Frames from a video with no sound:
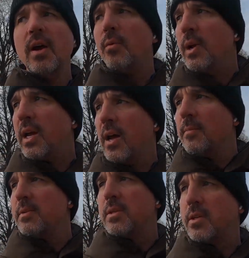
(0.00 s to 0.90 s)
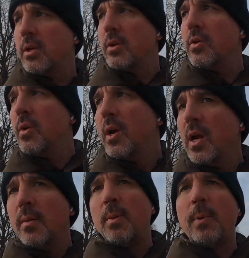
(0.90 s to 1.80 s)
when it comes to
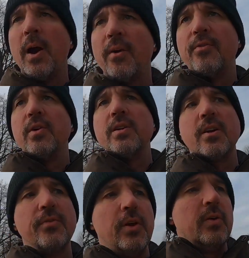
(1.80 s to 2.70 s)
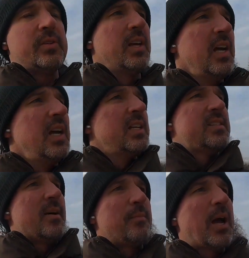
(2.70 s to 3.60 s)
preparing for interviews?
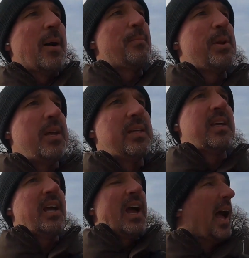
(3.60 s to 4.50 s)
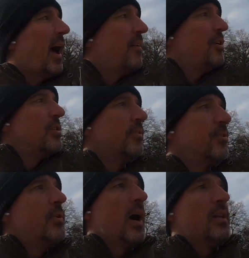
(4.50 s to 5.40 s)
Some companies have
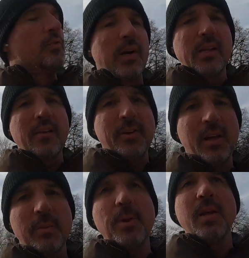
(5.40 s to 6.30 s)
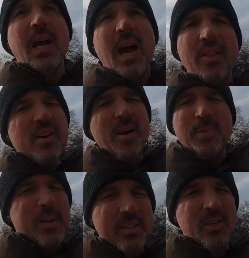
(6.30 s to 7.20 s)
interview guides readily available, other
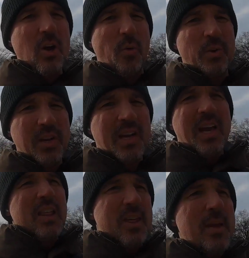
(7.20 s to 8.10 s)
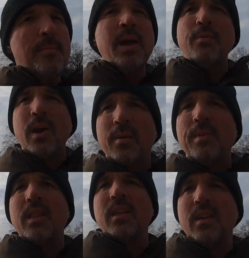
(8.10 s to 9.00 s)
companies don't. They may
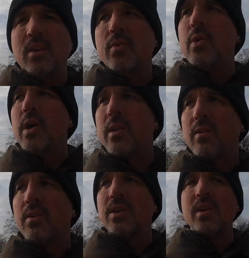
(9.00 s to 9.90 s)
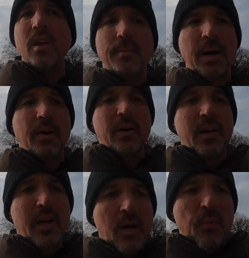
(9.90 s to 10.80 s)
recommend that you start thinking about
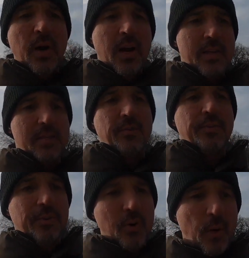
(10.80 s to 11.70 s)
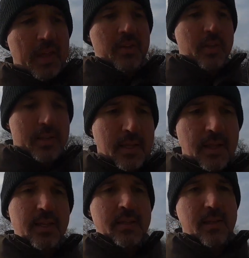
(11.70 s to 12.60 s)
what kinds of questions and
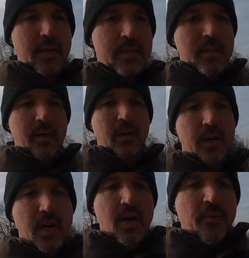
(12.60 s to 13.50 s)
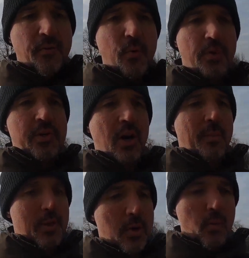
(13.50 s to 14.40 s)
things to consider for the
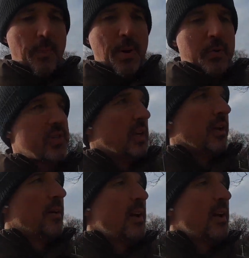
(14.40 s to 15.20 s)
job that you were posting.